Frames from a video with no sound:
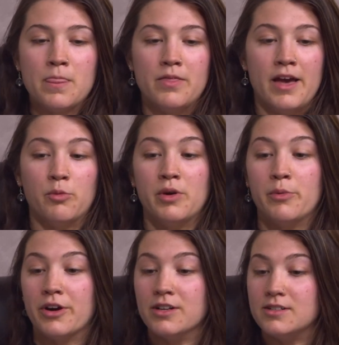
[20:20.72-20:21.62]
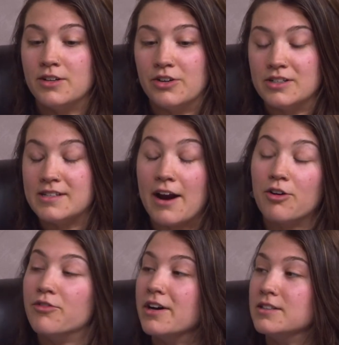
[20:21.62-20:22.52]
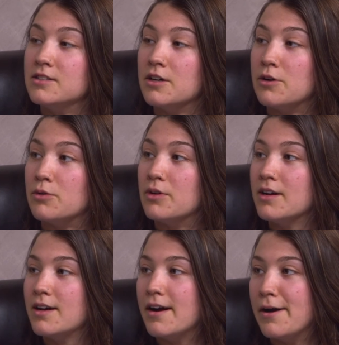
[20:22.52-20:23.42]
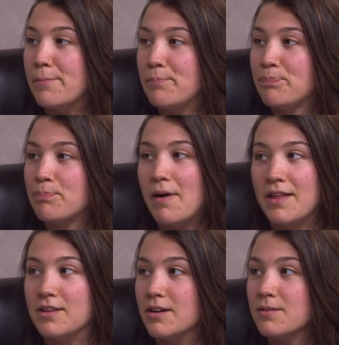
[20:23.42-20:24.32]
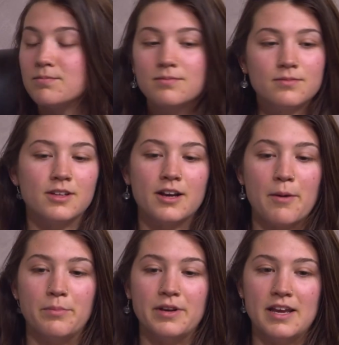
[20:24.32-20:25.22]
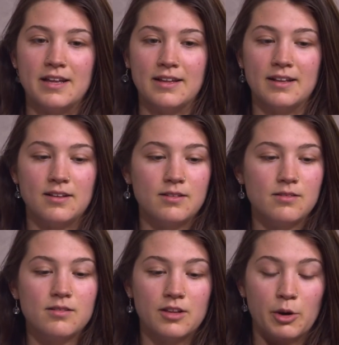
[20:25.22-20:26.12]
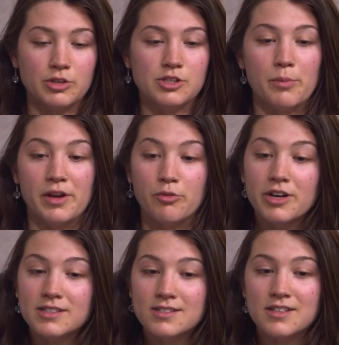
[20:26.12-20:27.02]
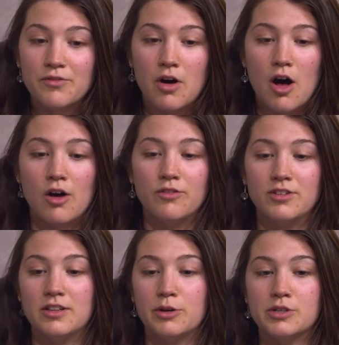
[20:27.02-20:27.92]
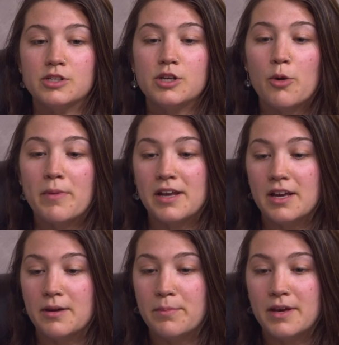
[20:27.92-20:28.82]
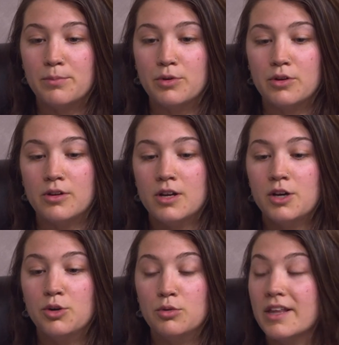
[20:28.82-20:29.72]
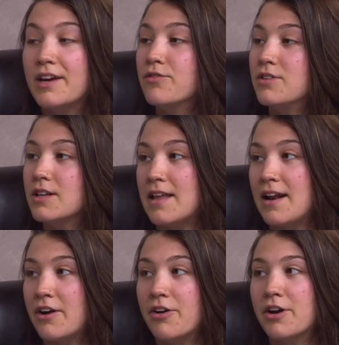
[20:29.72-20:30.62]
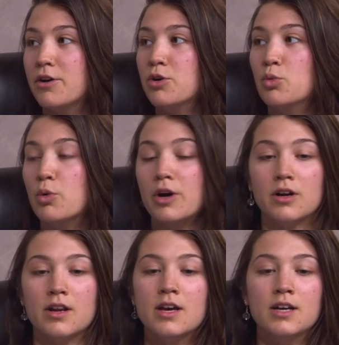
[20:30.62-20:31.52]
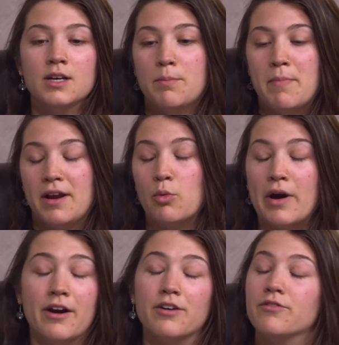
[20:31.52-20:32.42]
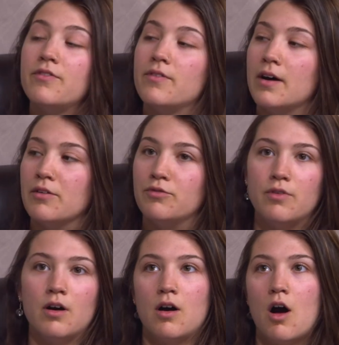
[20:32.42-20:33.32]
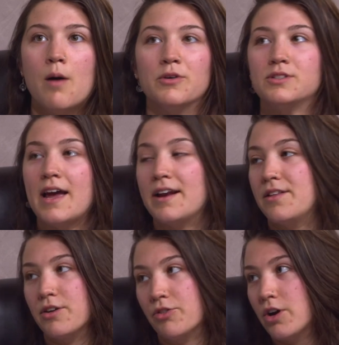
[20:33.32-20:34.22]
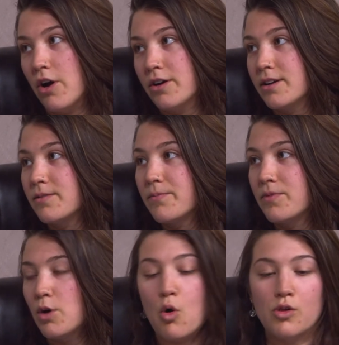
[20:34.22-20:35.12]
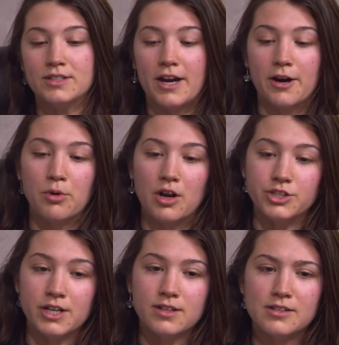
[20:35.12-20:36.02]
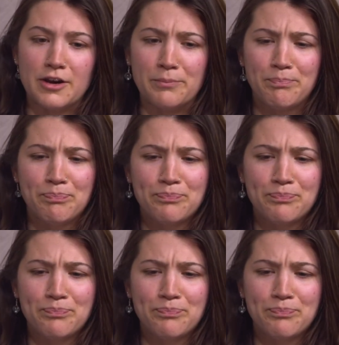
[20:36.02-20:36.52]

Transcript: that we were considered a sacrifice zone by the company, and that there were so many risks involved, and there were so many people who lived in that area who weren't made aware of almost anything regarding the whole entire project. So